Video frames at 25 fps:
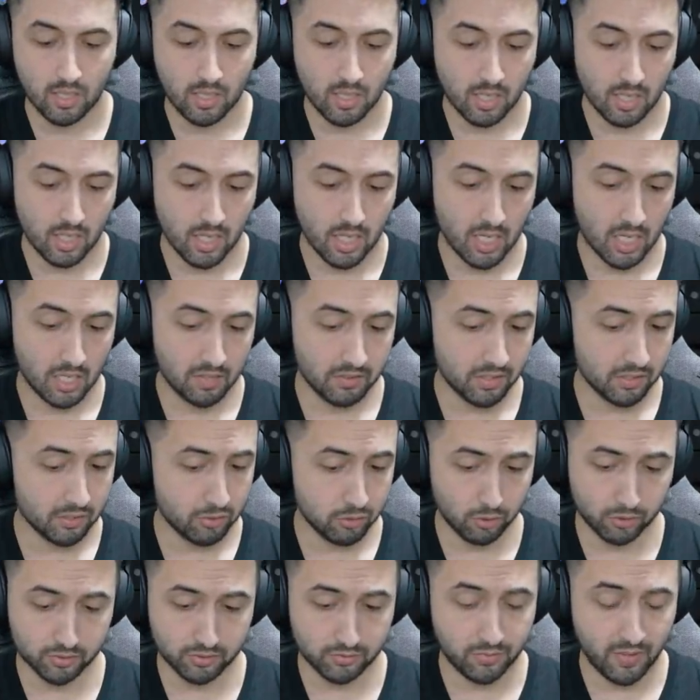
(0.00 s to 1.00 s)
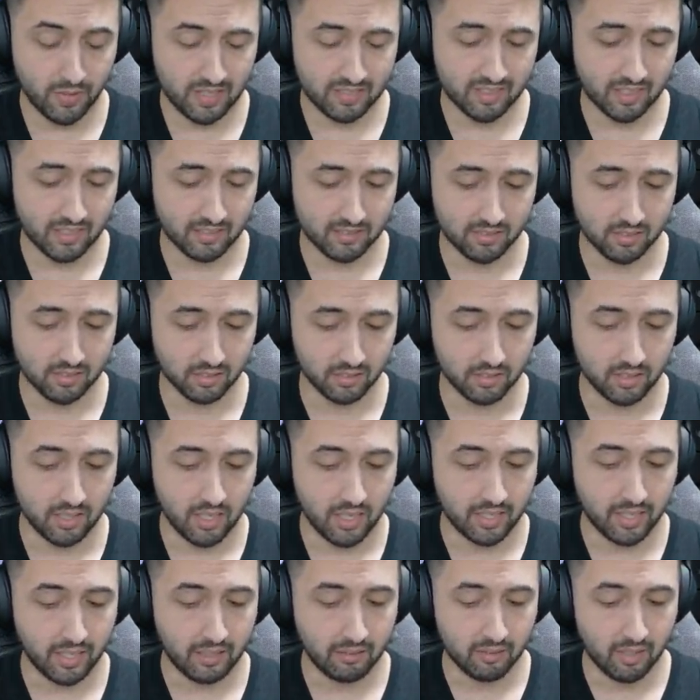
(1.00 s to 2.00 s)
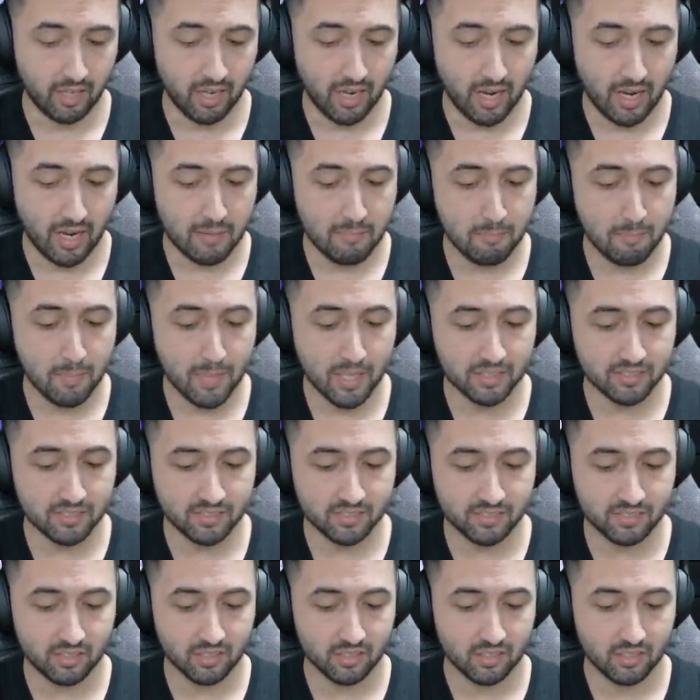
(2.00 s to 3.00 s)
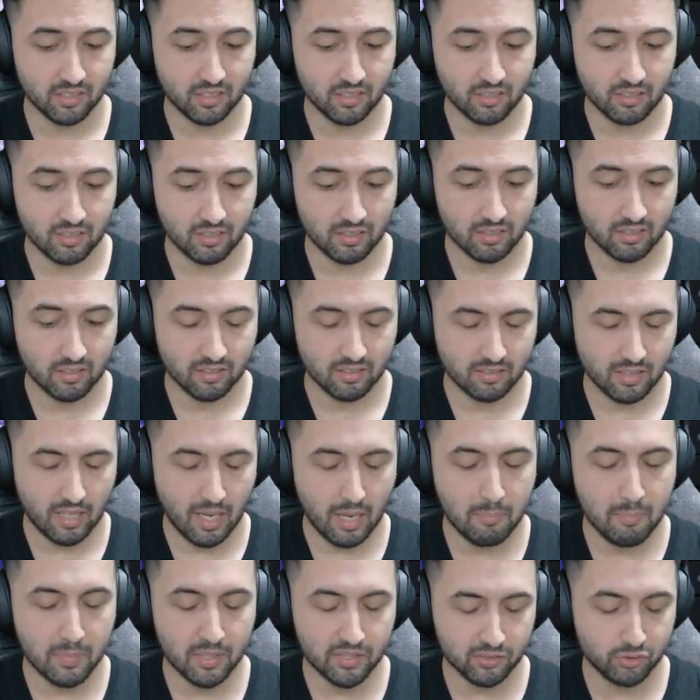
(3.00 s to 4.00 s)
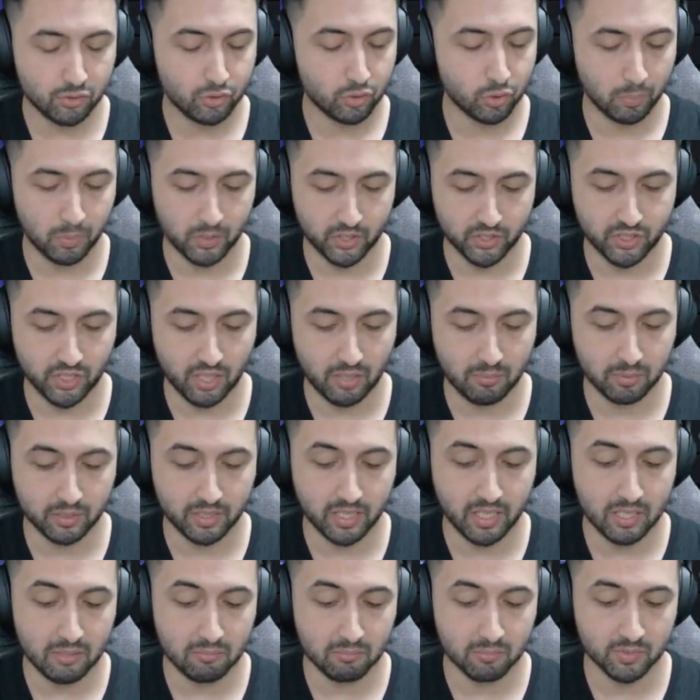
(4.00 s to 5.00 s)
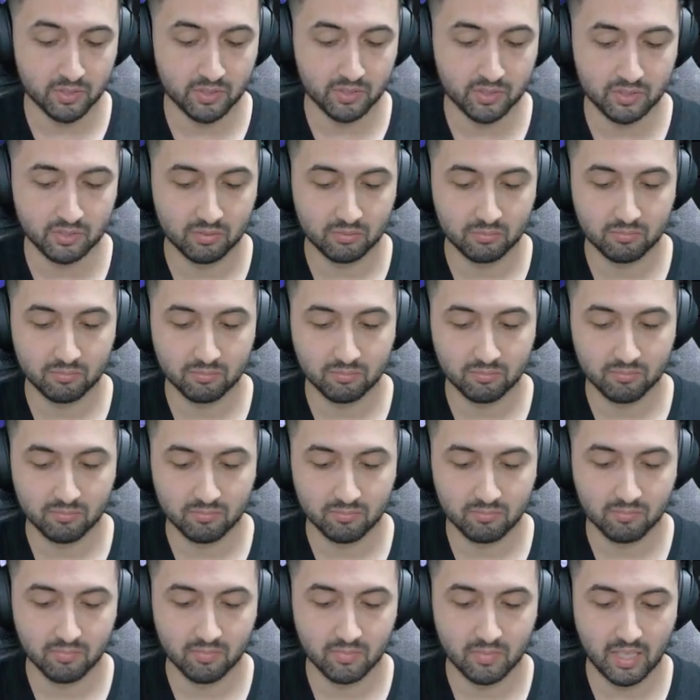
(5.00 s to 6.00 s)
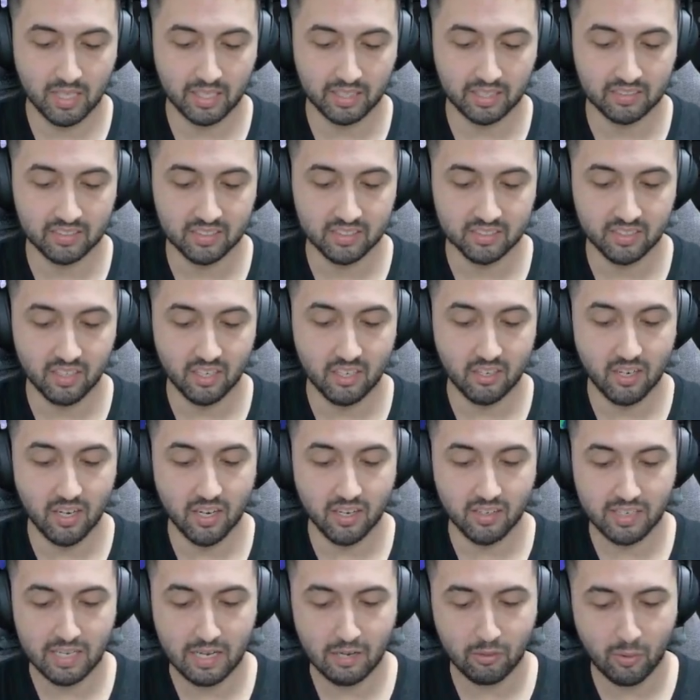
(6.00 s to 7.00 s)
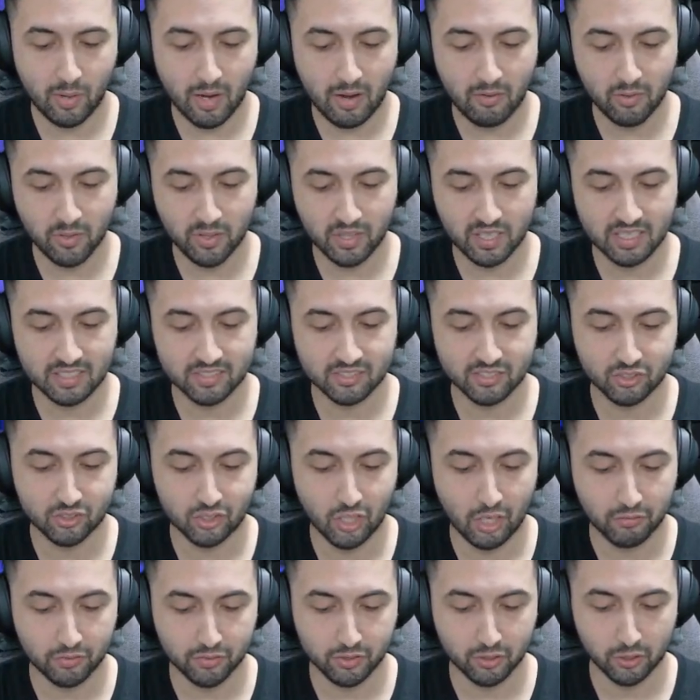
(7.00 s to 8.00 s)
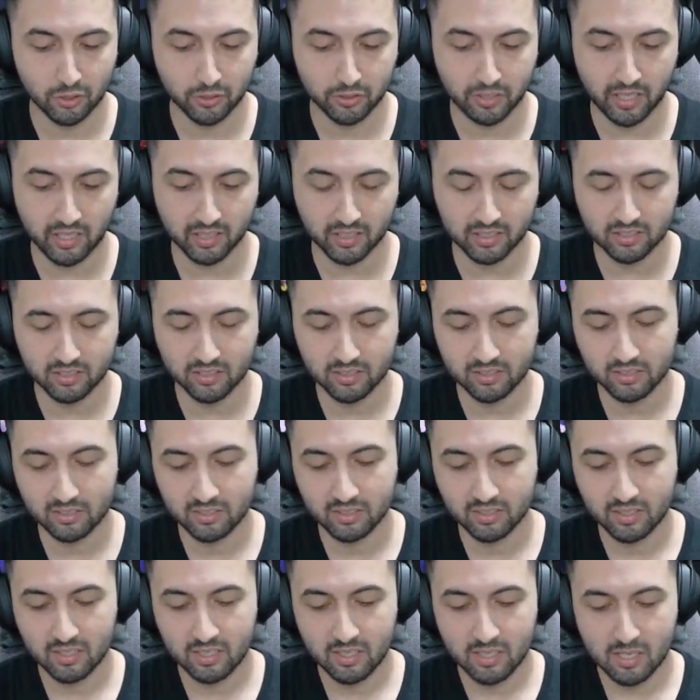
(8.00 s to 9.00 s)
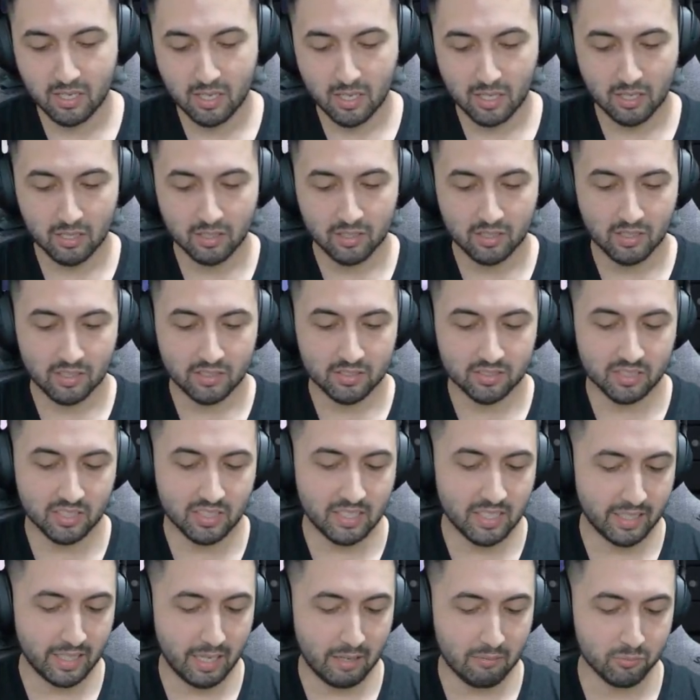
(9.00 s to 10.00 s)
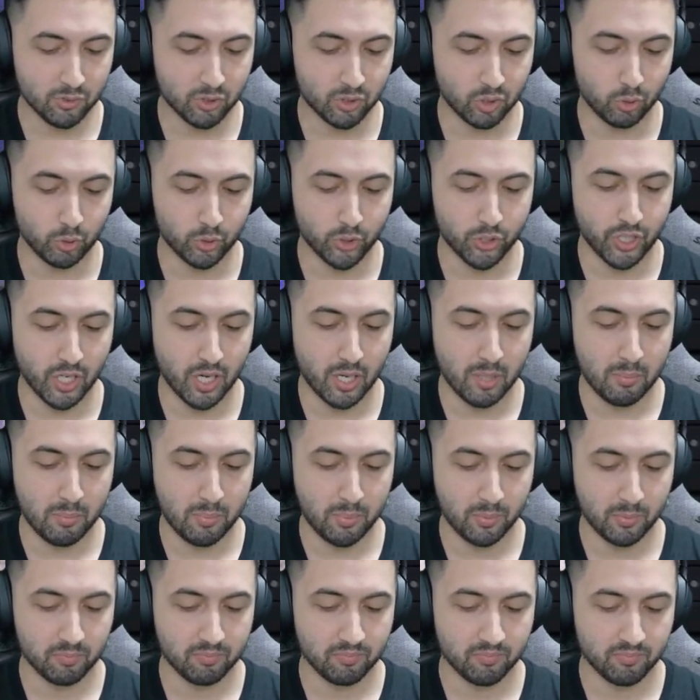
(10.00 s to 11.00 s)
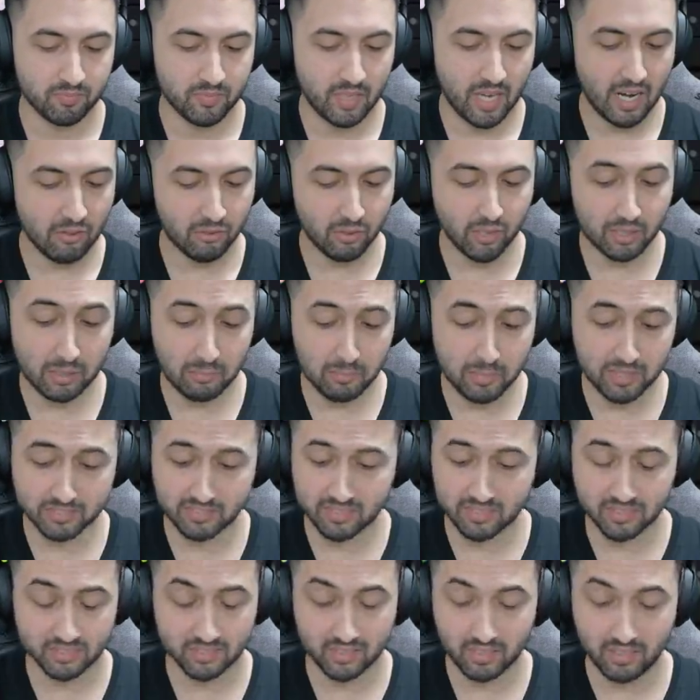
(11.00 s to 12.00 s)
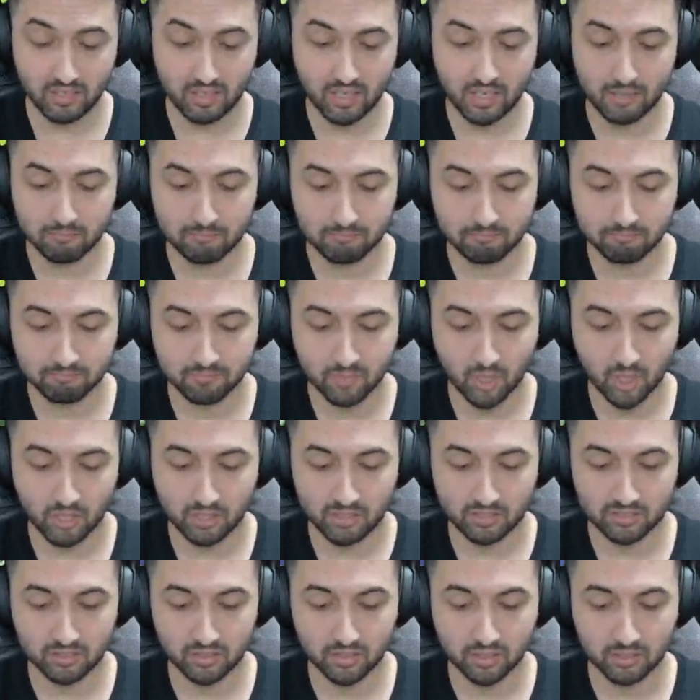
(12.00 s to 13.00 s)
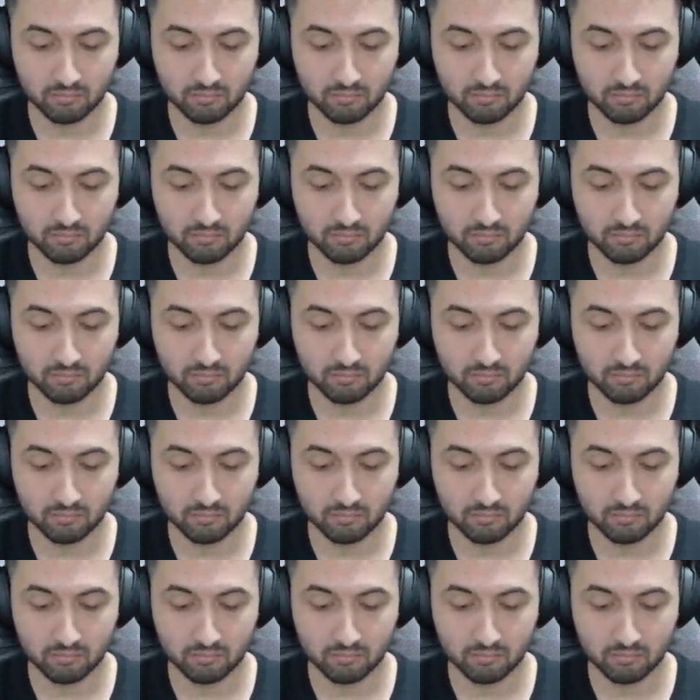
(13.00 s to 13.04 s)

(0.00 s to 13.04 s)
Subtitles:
And this looks fantastic. Again, I missed super sharp games like in this era. Now everything is soft looking. Seeing a game so sharp, I really miss this era, honestly.